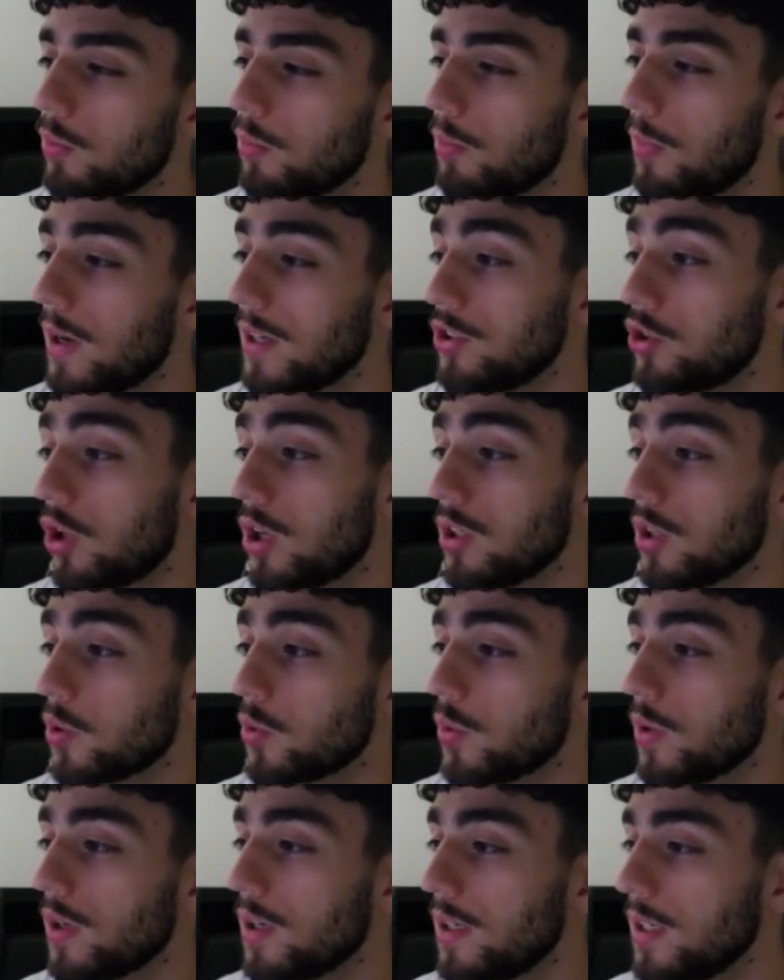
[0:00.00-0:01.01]
my drawn
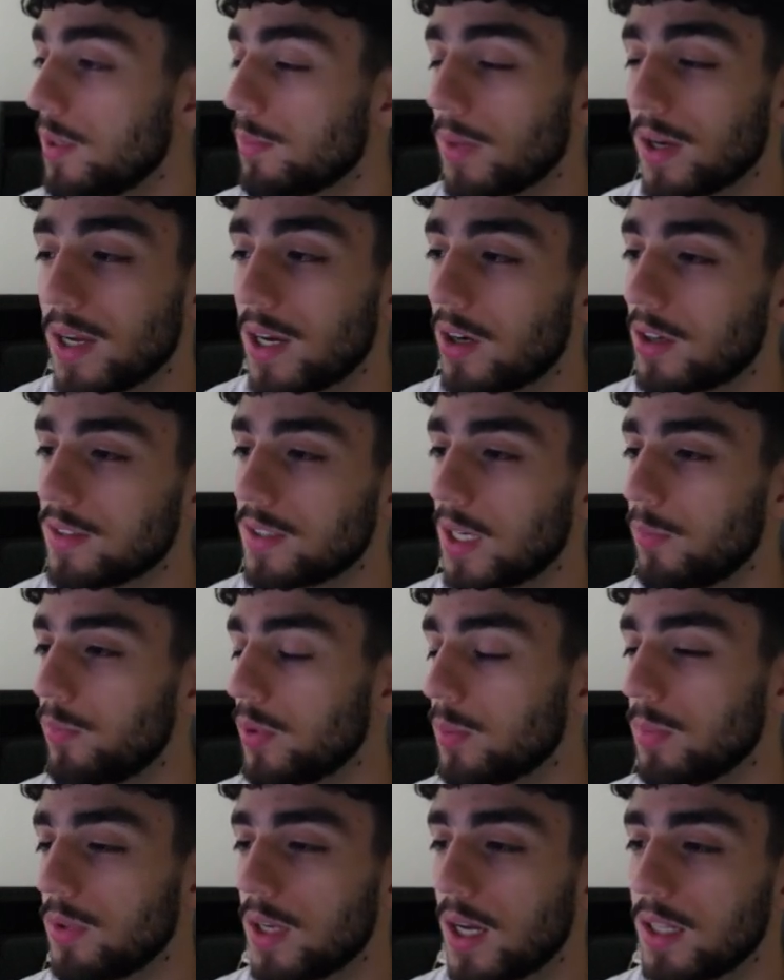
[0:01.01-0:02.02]
liquidity, my higher time
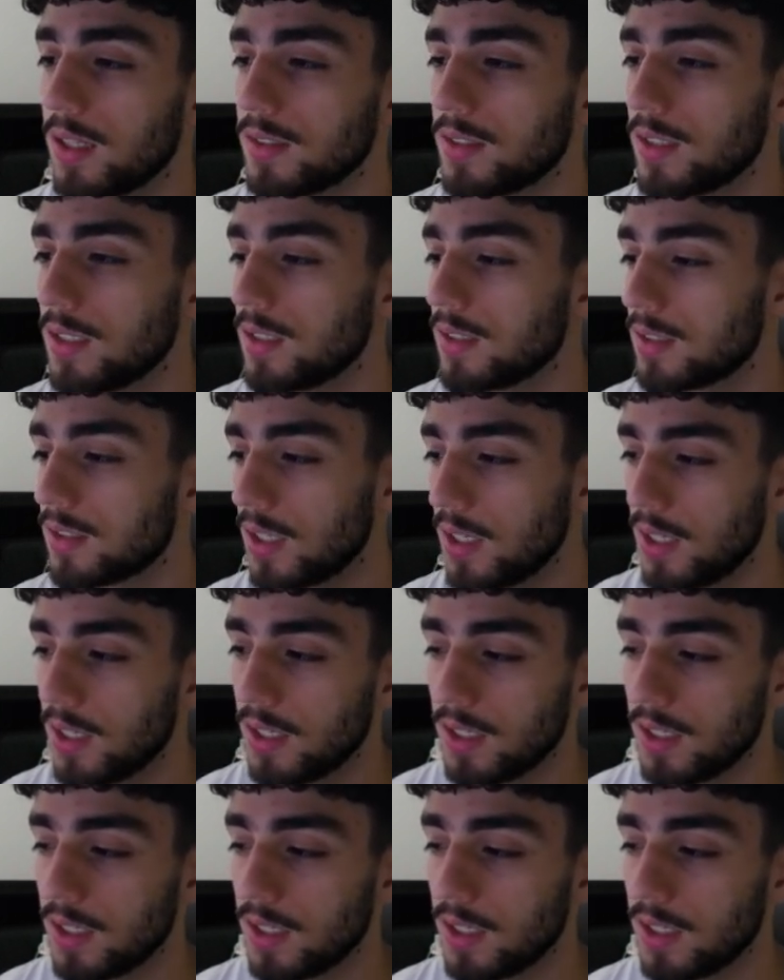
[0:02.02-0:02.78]
frame analysis.